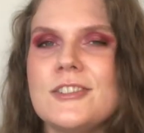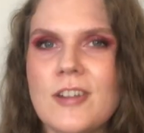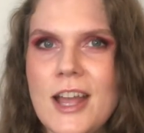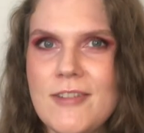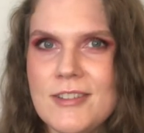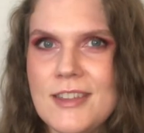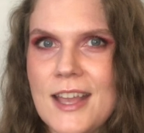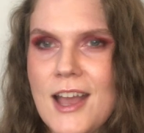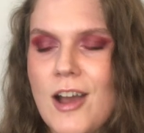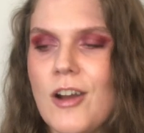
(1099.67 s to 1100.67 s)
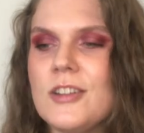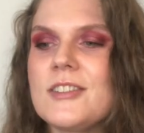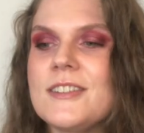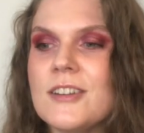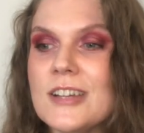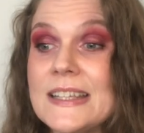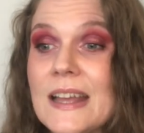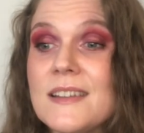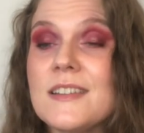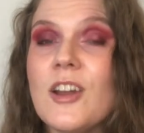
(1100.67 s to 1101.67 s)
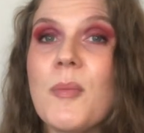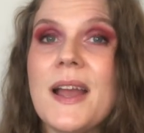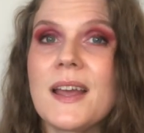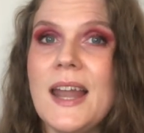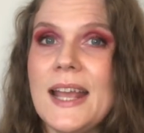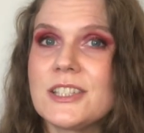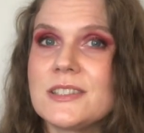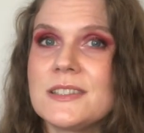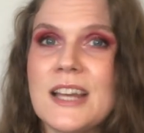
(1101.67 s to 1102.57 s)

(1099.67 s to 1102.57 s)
try everything out, to get to know my collection.